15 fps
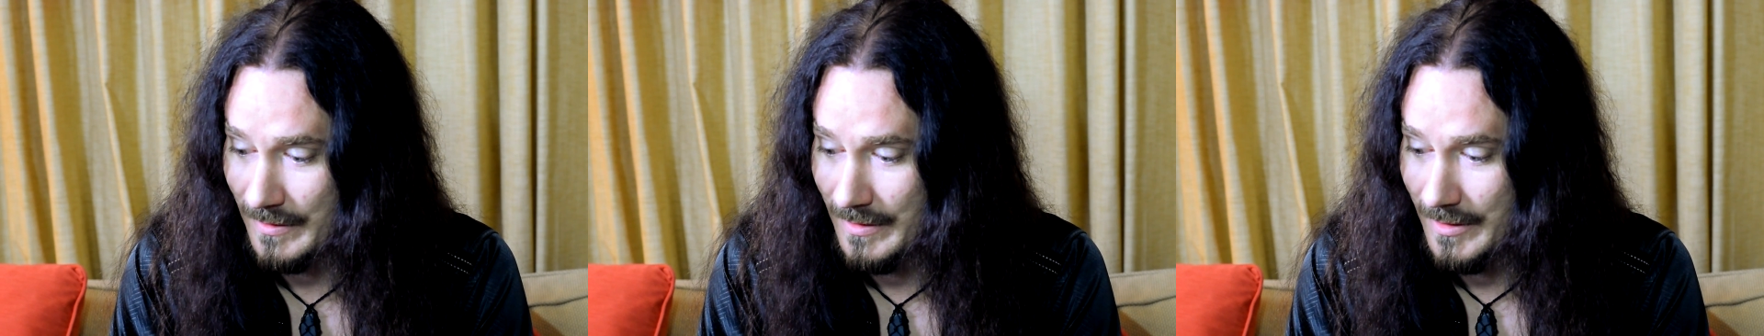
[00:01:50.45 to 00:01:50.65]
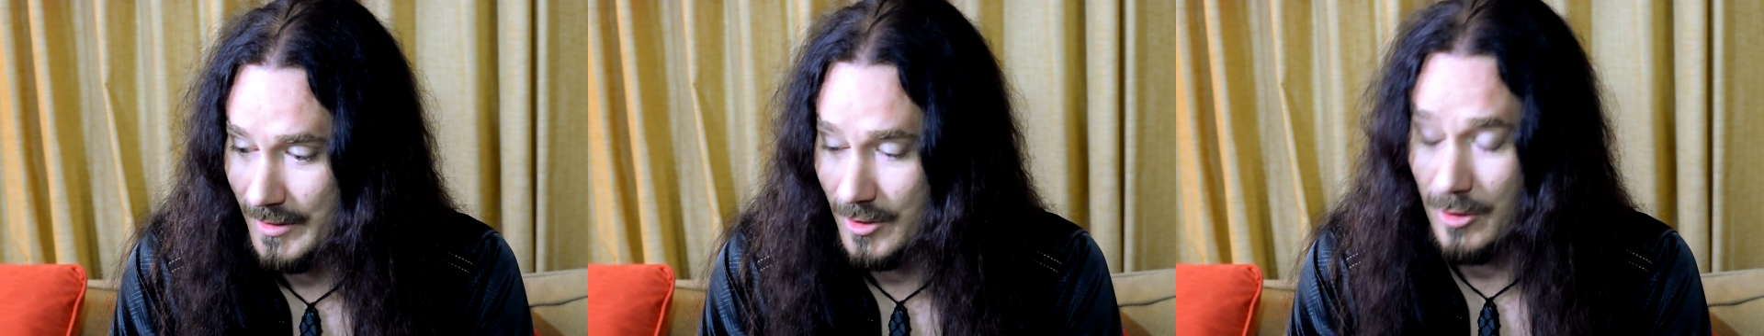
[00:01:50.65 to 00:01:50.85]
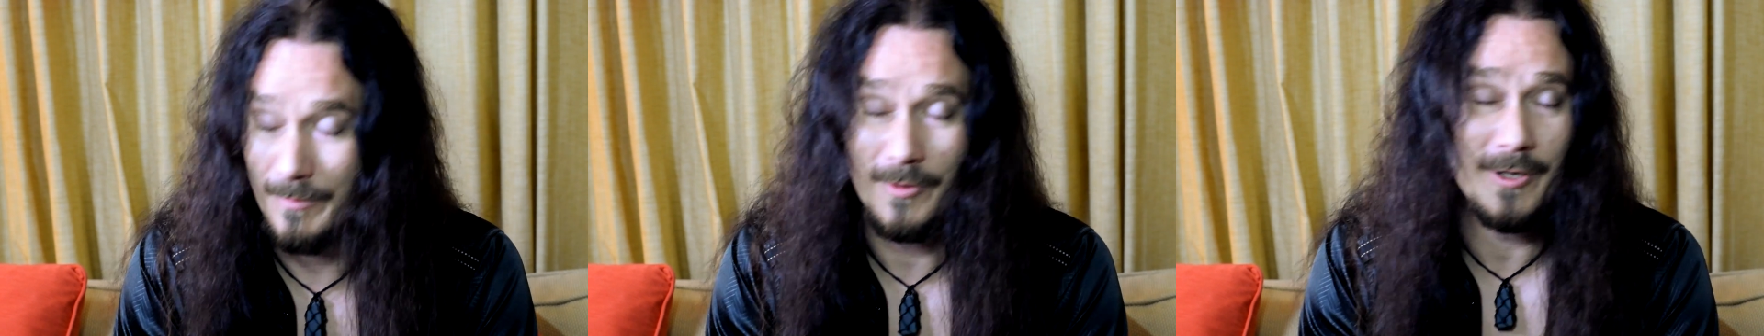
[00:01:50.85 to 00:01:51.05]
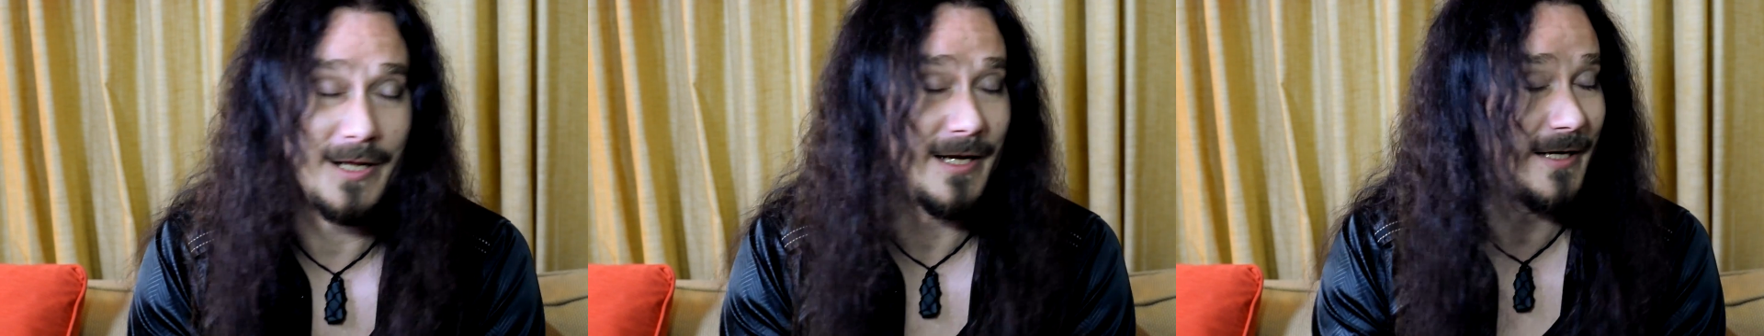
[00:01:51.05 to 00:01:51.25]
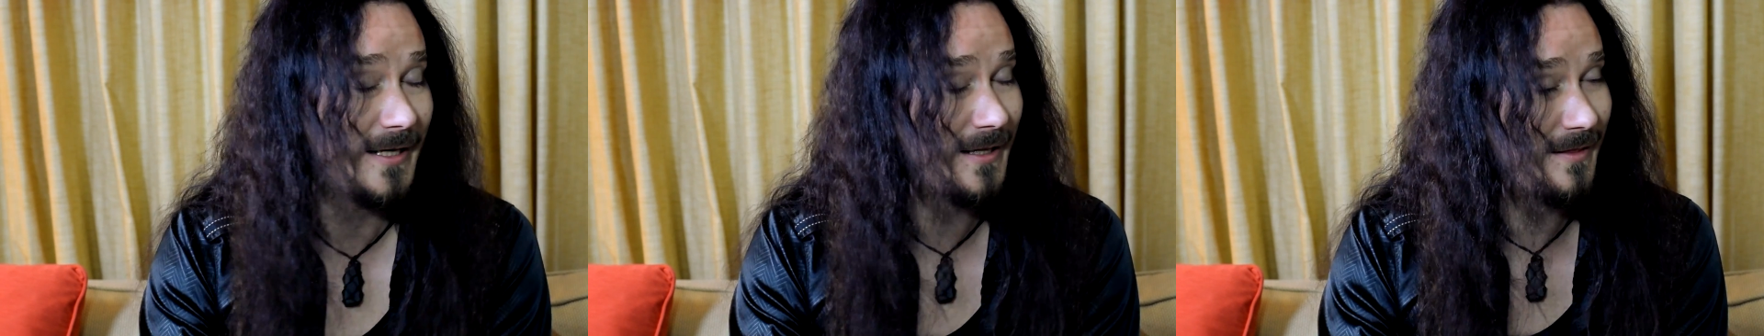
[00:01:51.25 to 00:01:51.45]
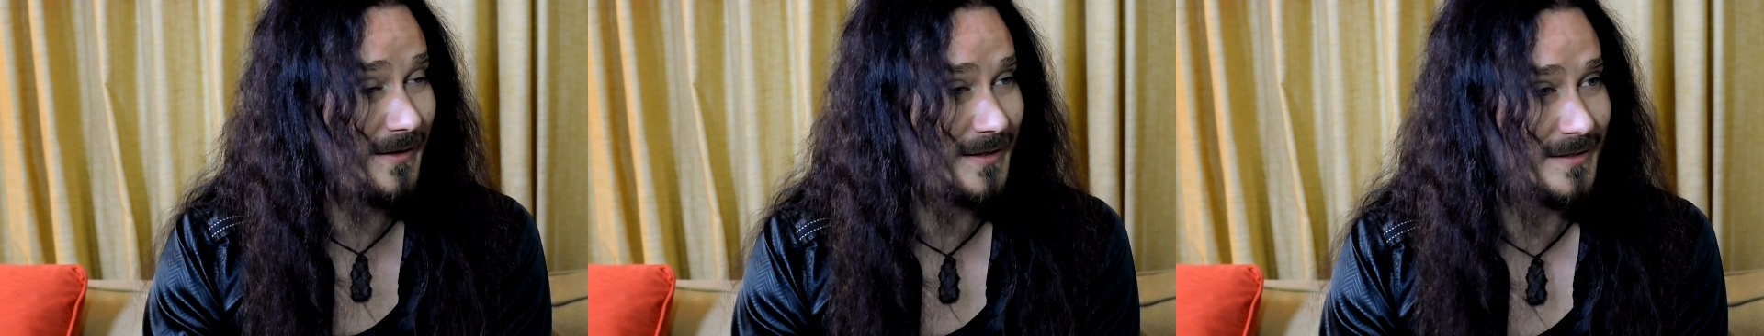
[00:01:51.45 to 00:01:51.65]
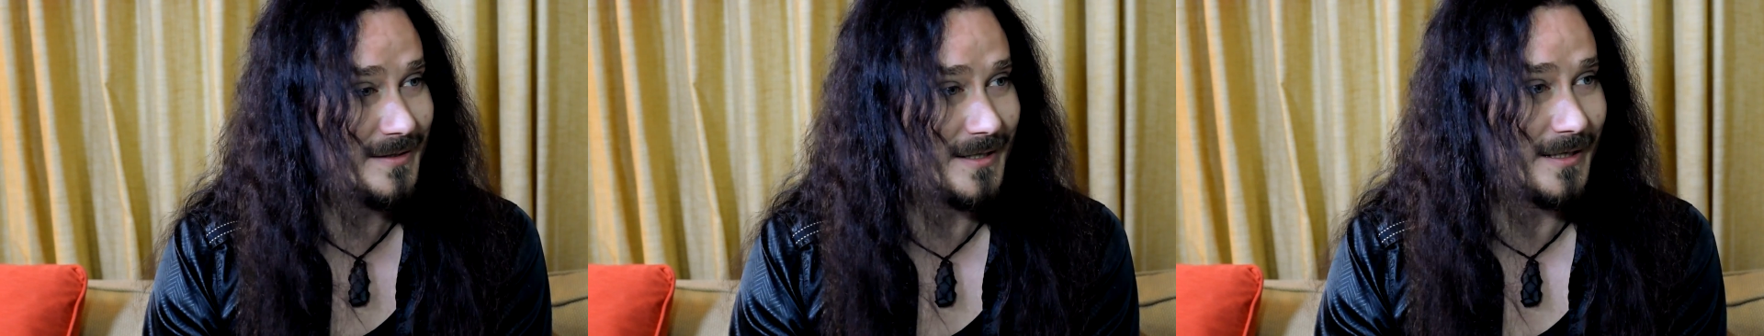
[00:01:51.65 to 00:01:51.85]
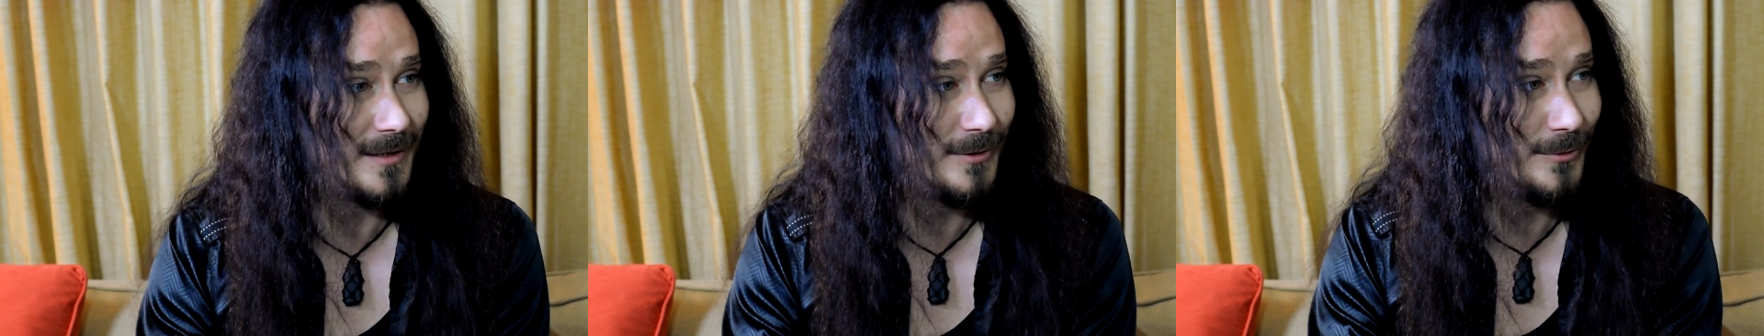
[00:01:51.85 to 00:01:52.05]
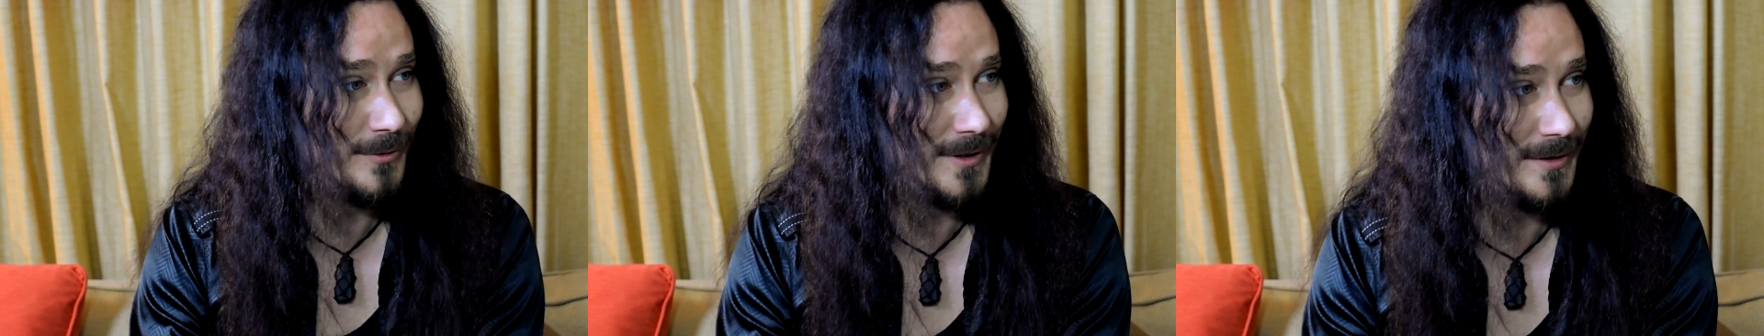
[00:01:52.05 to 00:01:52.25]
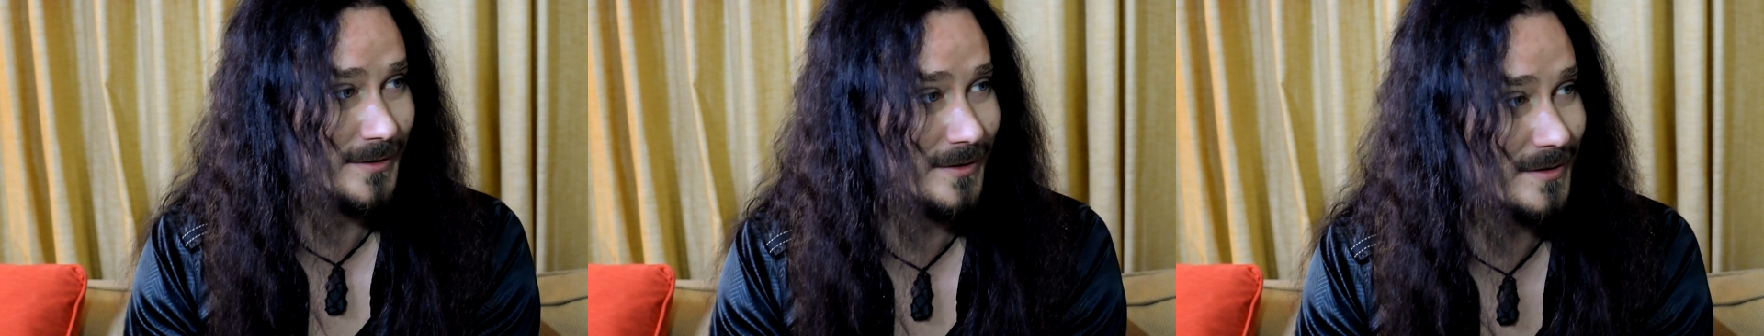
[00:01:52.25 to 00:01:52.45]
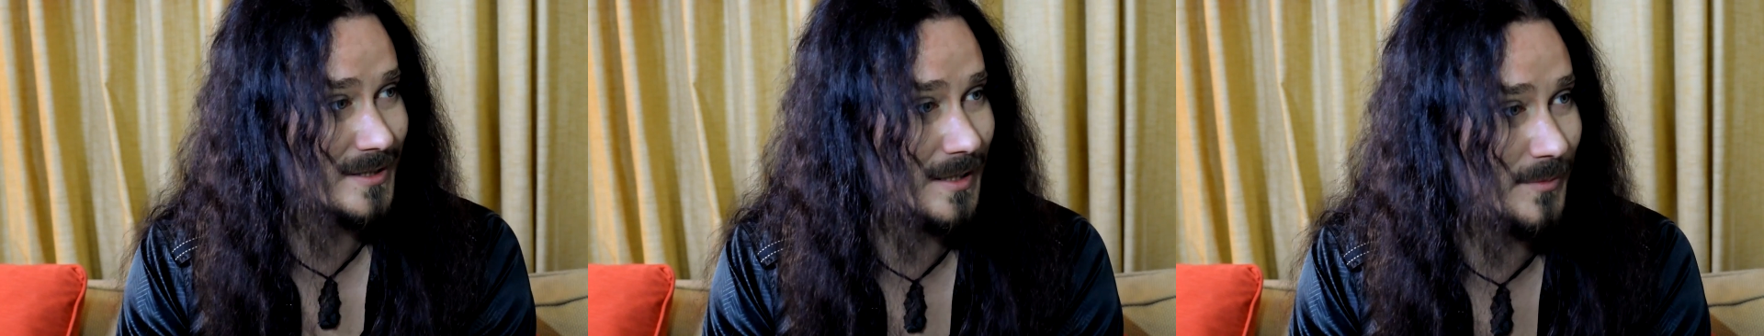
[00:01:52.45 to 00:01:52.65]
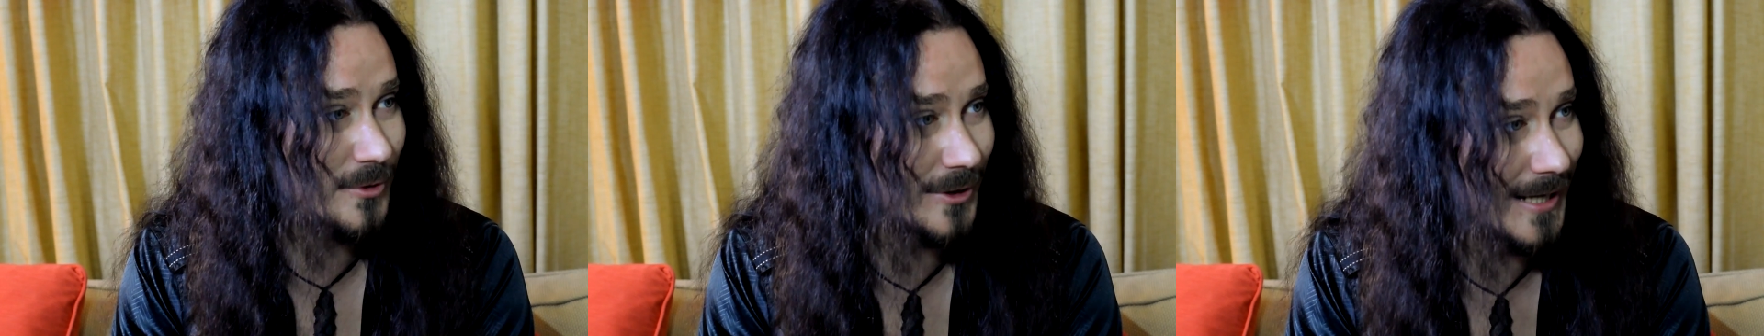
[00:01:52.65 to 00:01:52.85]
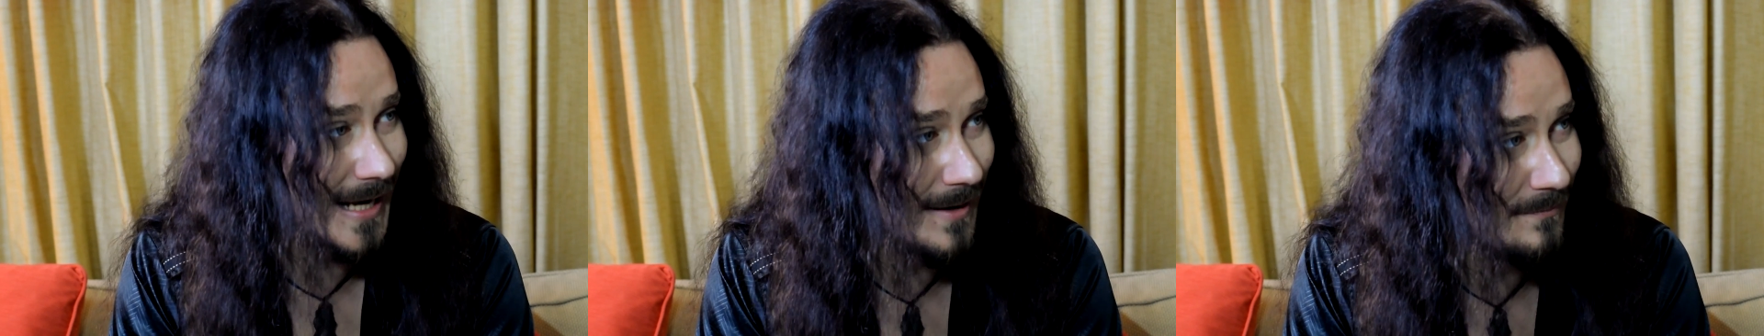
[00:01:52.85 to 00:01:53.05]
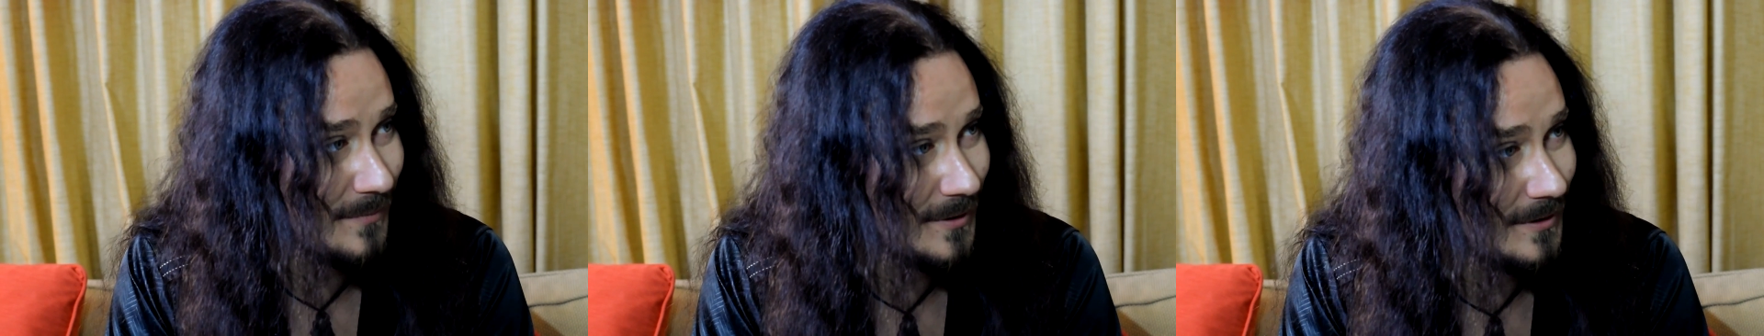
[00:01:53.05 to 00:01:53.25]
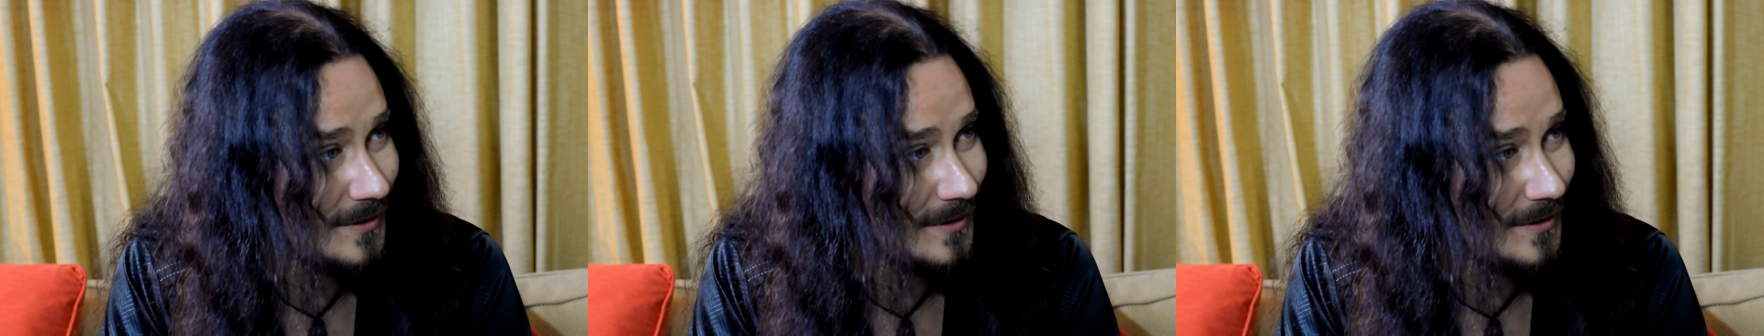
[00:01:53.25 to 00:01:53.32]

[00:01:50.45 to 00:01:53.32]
accommodated in this secluded summer camp